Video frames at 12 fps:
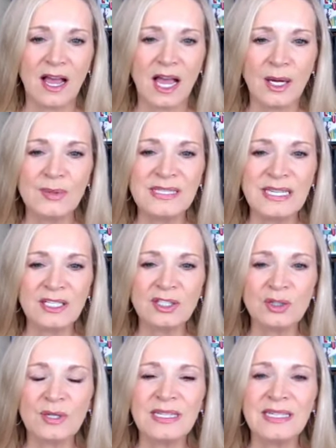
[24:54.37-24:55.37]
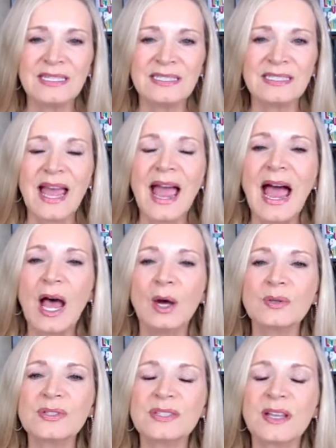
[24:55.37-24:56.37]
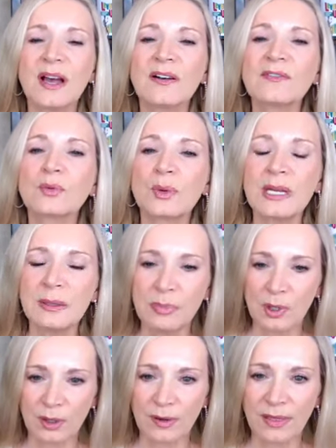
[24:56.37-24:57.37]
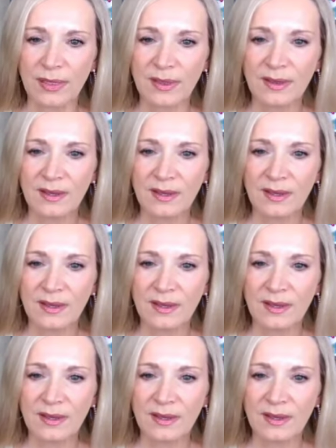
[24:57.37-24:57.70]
I was entering into the house of rebirth